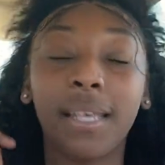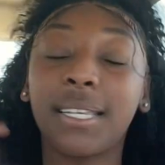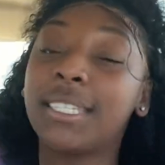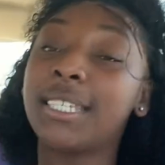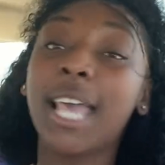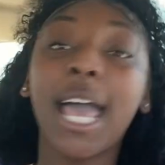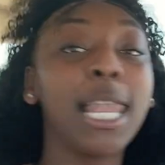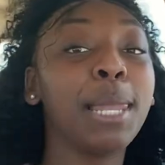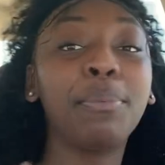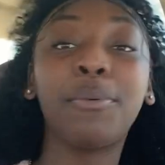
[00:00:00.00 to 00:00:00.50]

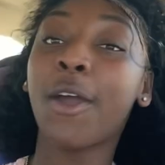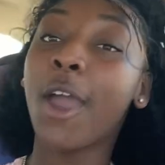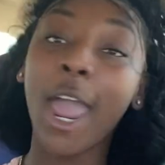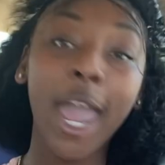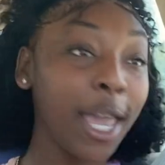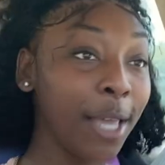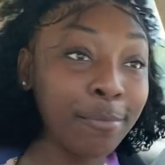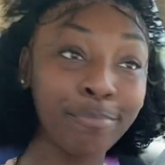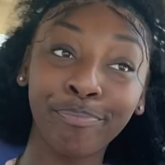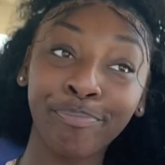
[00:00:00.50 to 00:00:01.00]

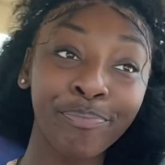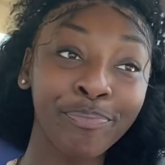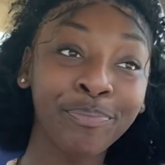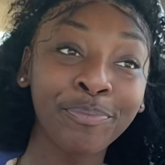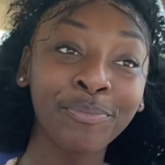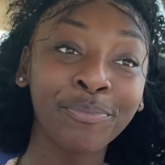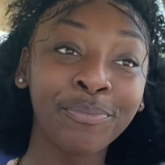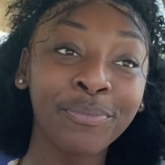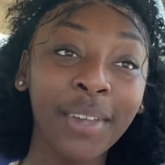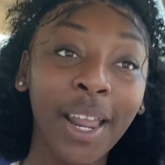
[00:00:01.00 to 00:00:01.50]
celebrate.
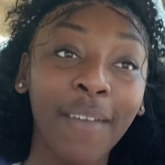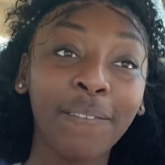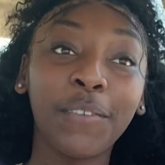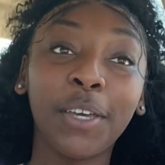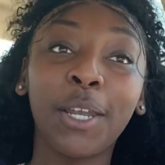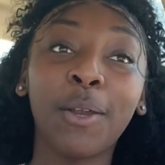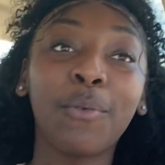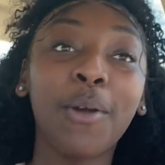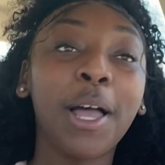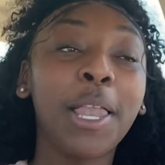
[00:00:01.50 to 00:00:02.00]

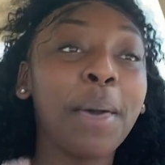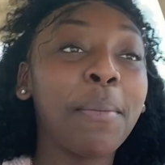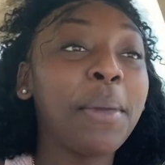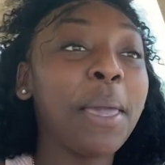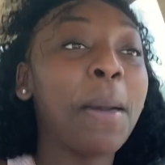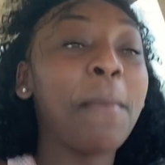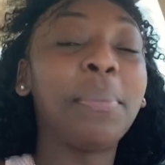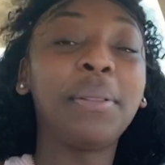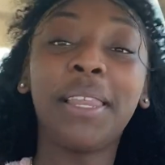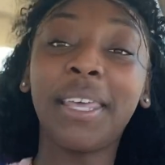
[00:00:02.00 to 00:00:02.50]
Finna roll up me
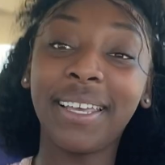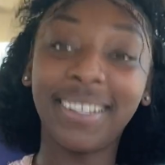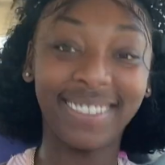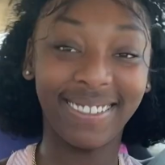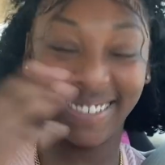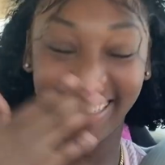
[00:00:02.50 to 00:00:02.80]
a blit.